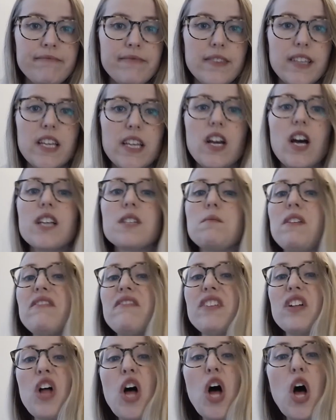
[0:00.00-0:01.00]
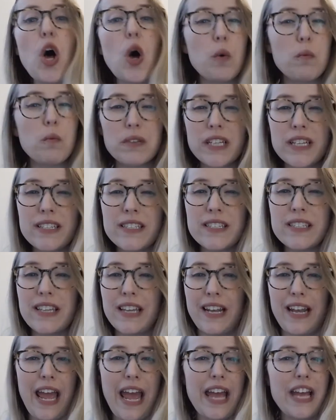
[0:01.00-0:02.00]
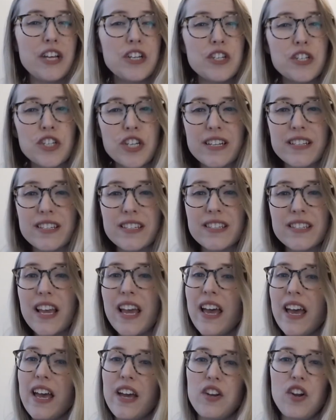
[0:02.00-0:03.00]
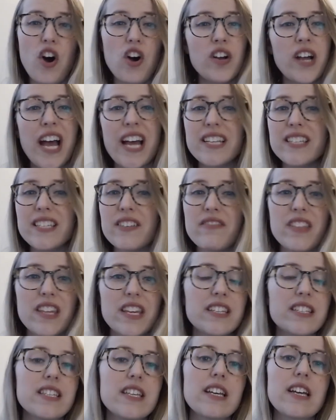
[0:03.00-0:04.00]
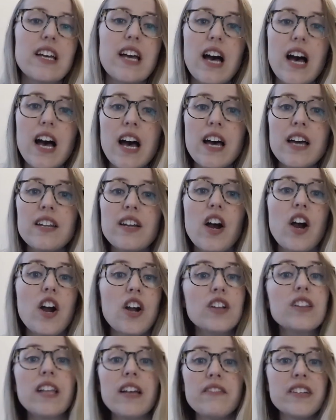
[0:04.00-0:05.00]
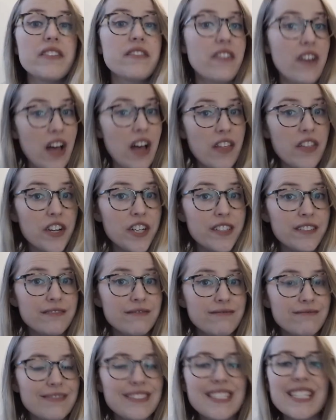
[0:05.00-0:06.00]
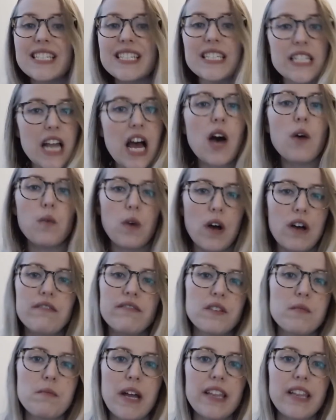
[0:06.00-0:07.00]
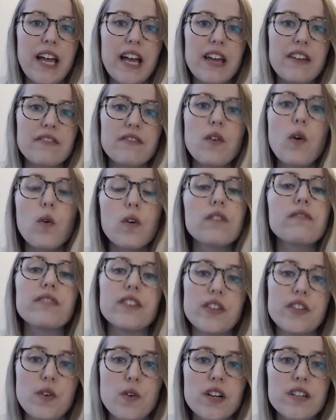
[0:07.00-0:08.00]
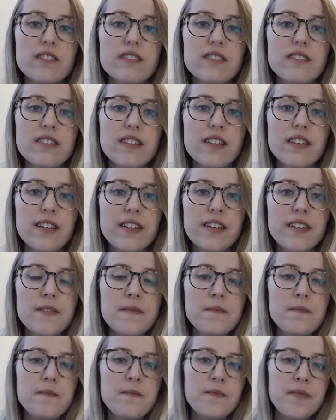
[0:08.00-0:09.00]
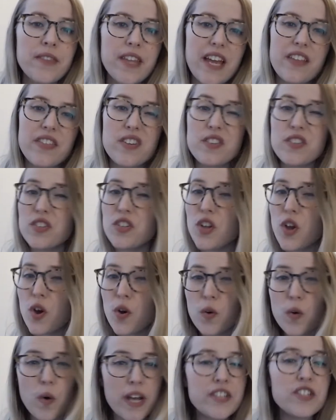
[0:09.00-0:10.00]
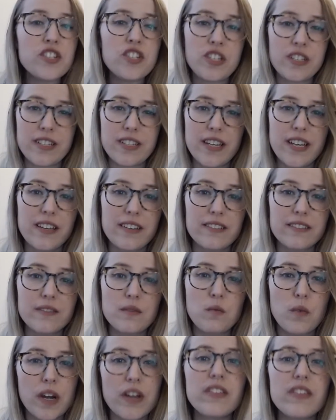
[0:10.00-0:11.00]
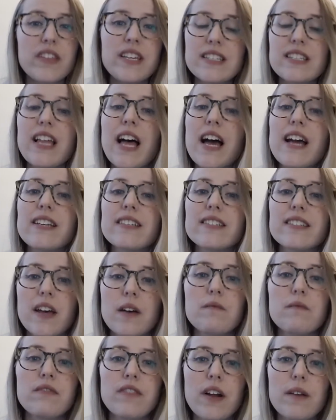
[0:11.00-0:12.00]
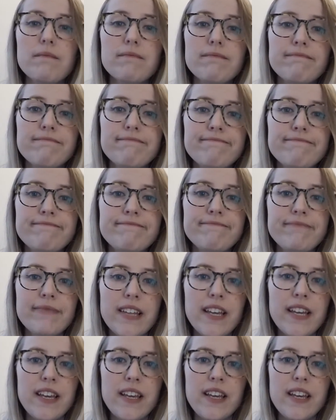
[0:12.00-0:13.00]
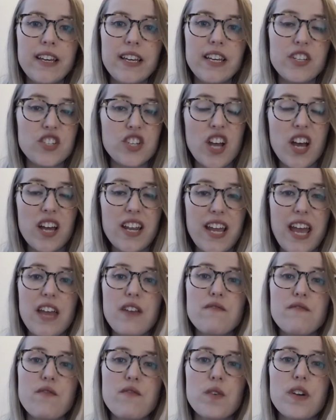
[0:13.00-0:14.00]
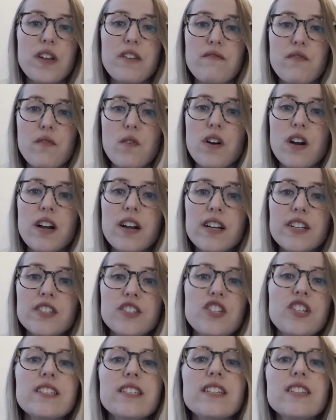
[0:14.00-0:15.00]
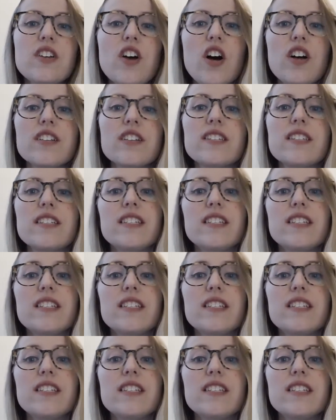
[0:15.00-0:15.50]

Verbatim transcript: They cause me to feel hopeless and anxious and all kinds of things that God, our loving Father, does not want for my life or for yours. And there's no questioning where these lies come from. In John 8:44, Jesus calls the